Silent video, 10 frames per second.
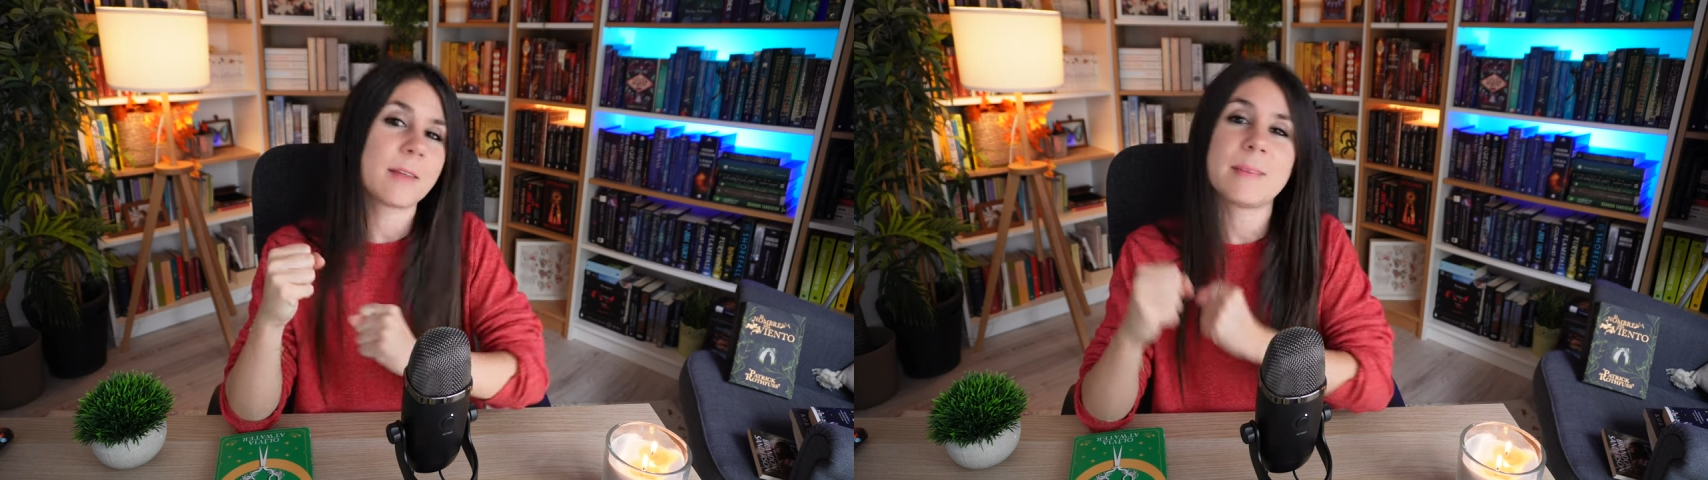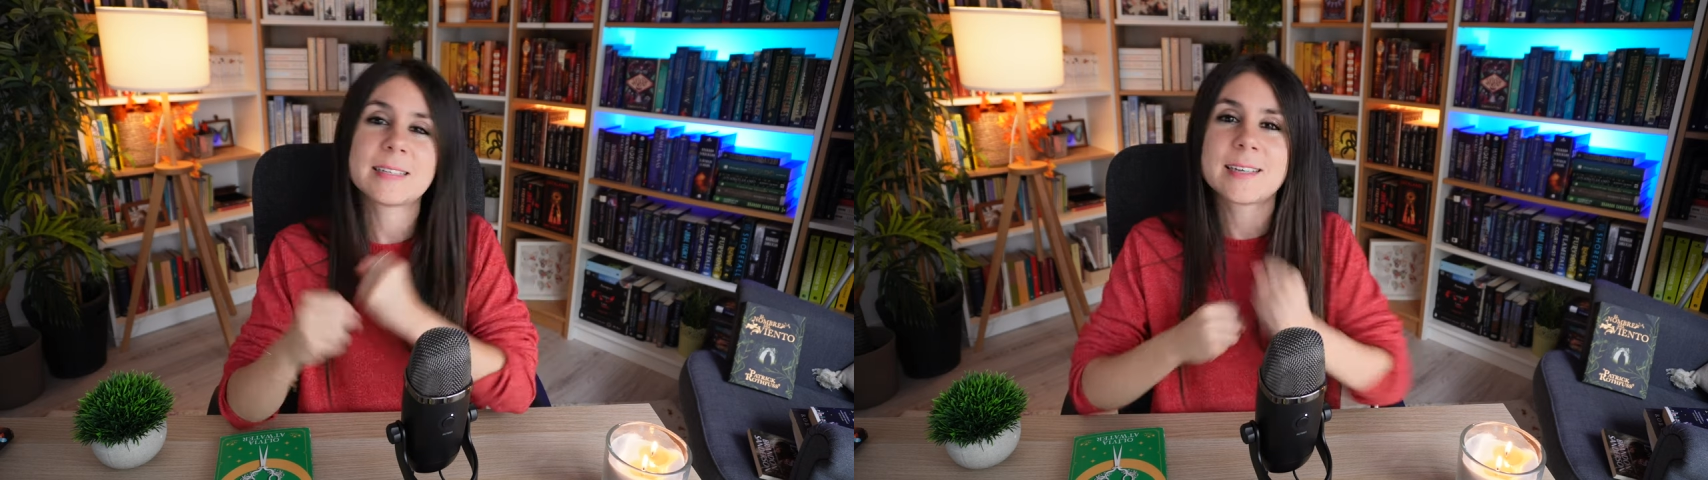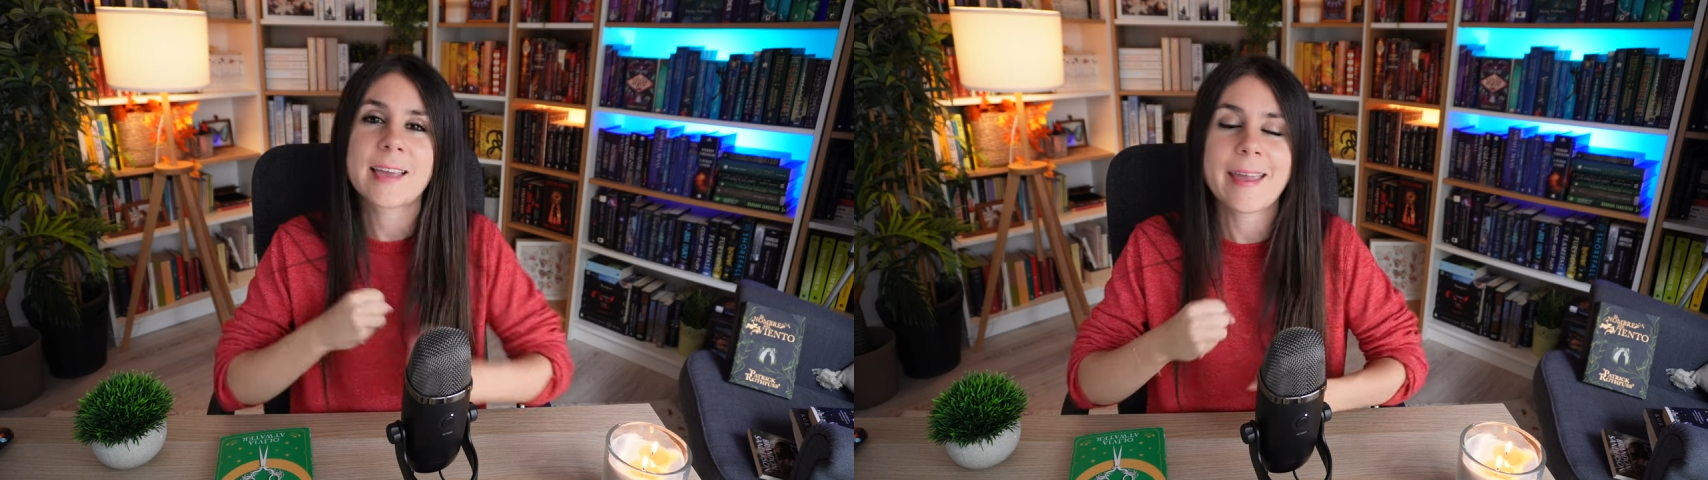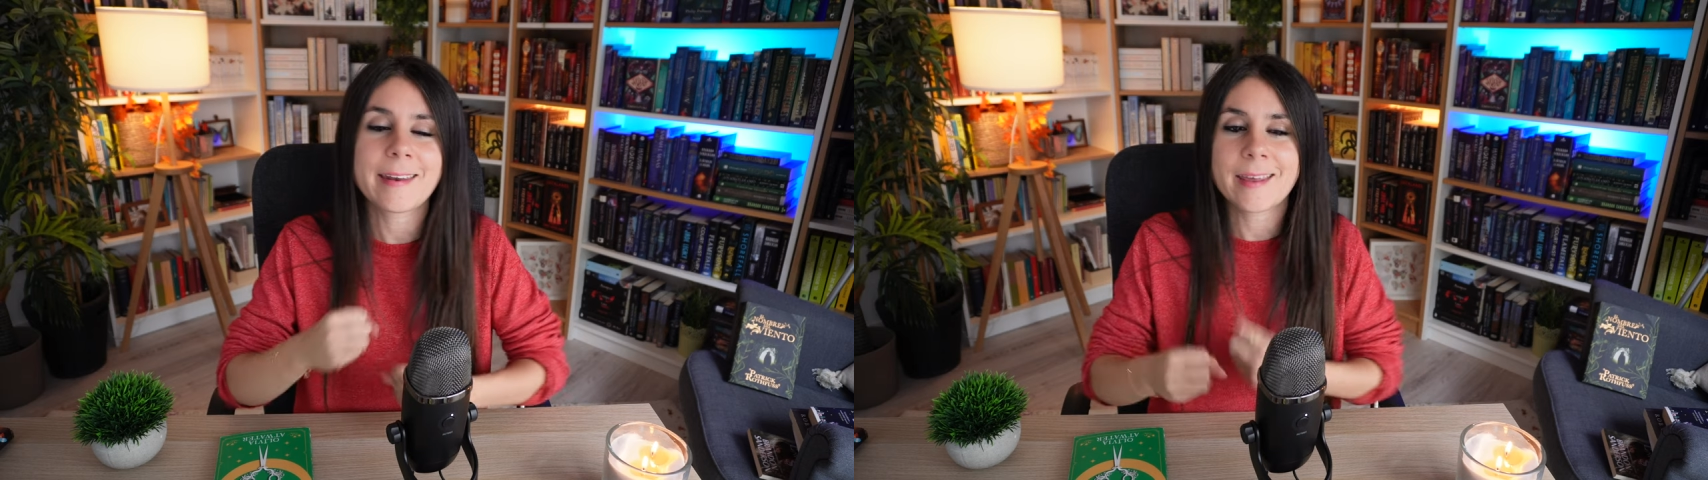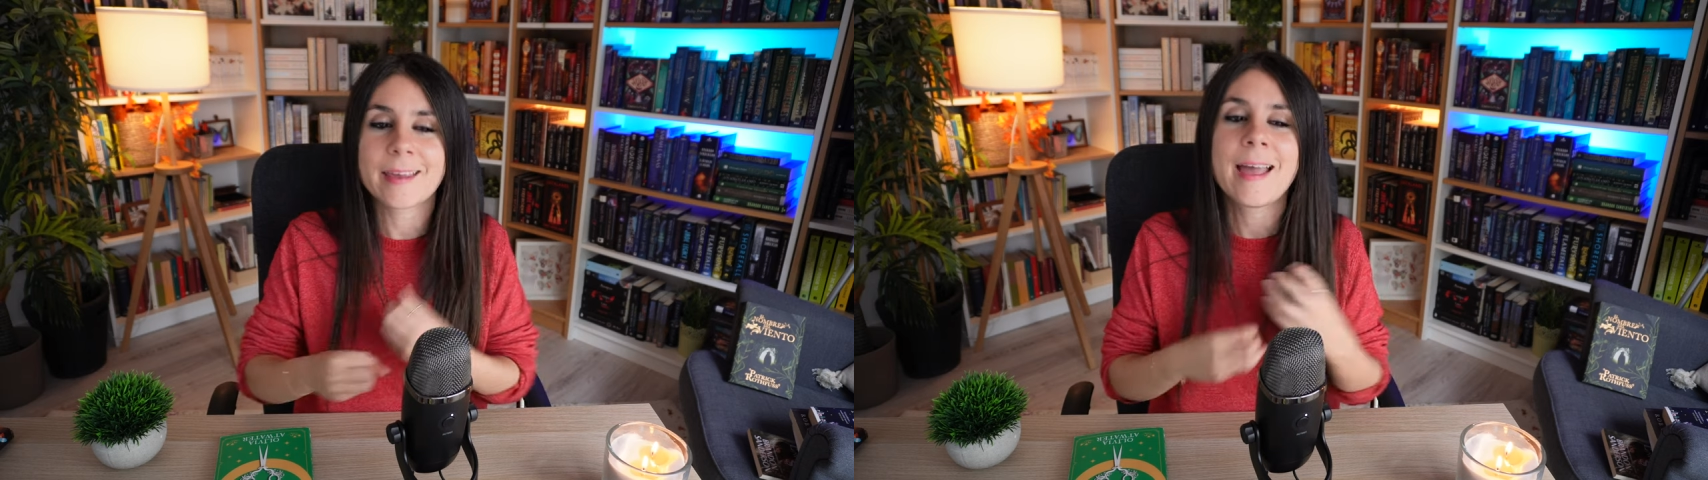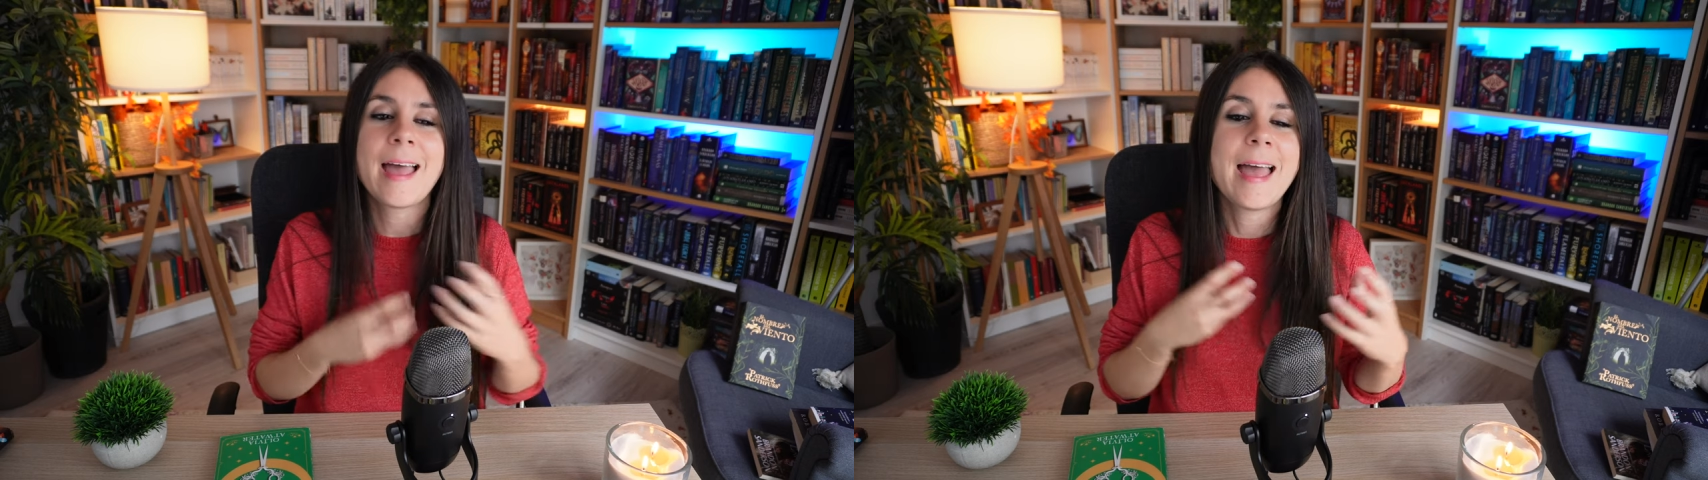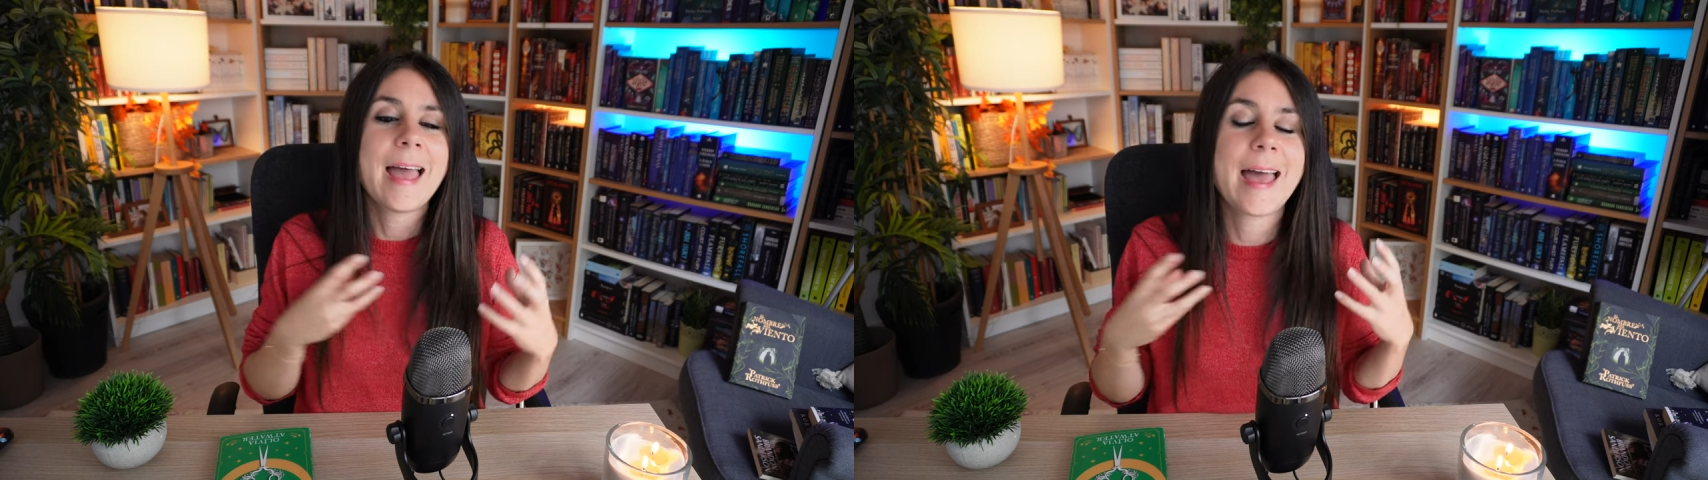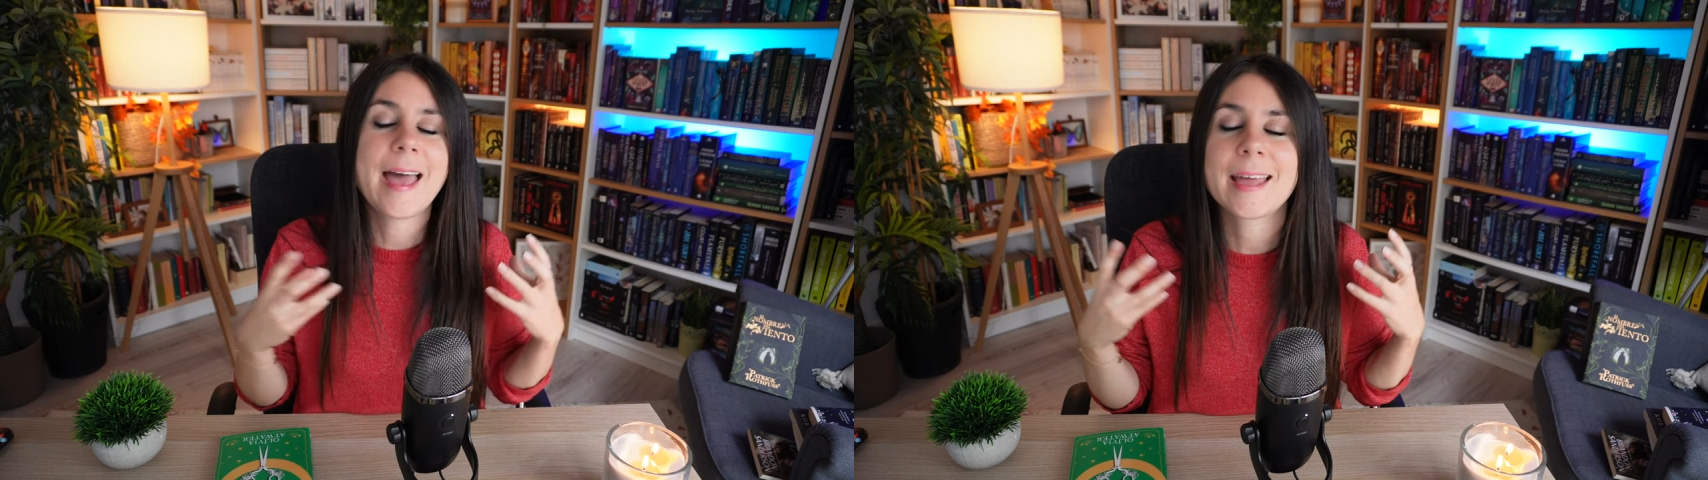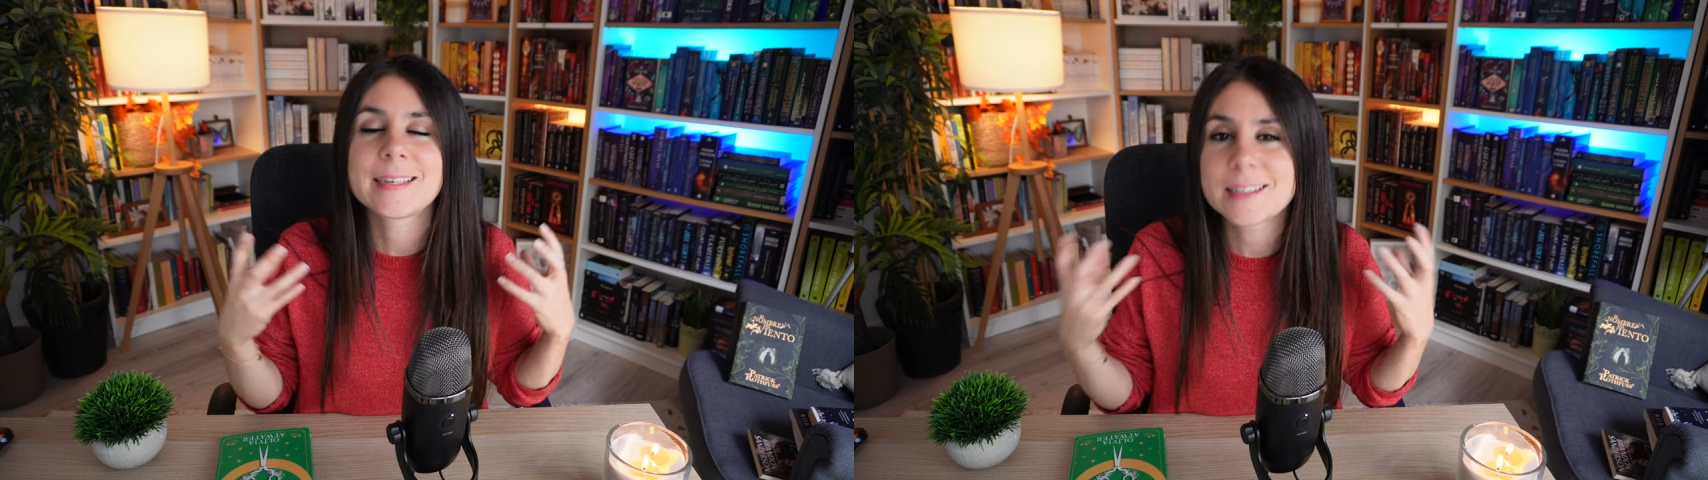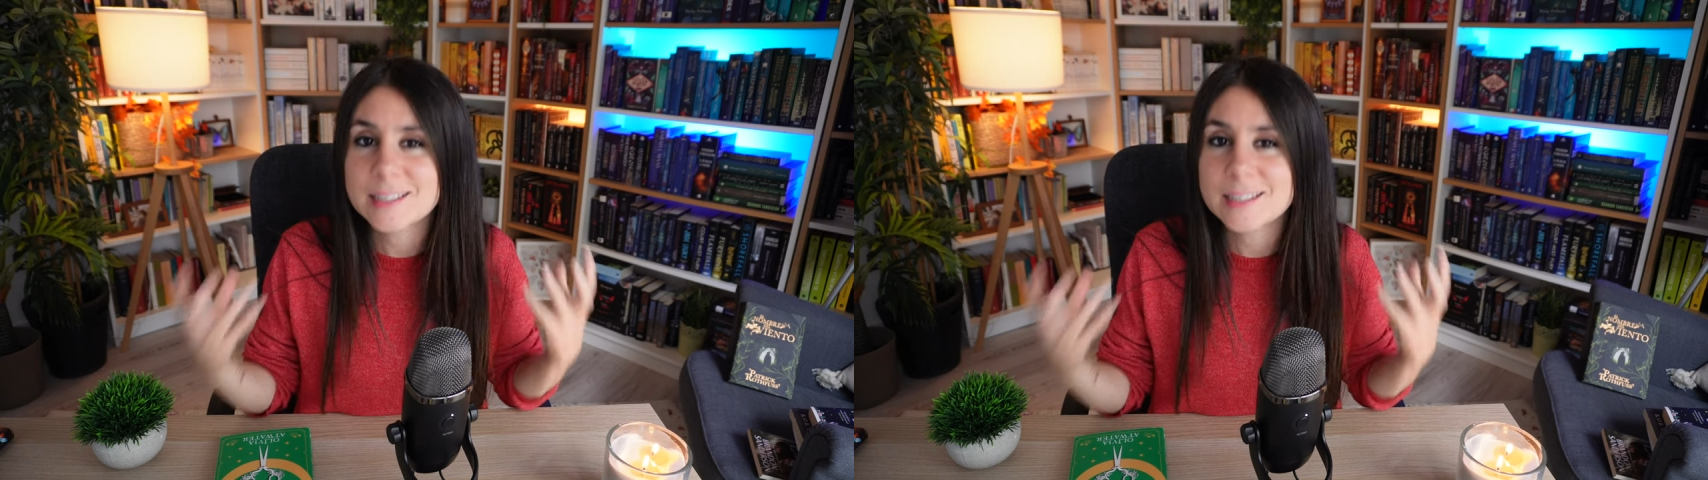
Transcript: investigating, and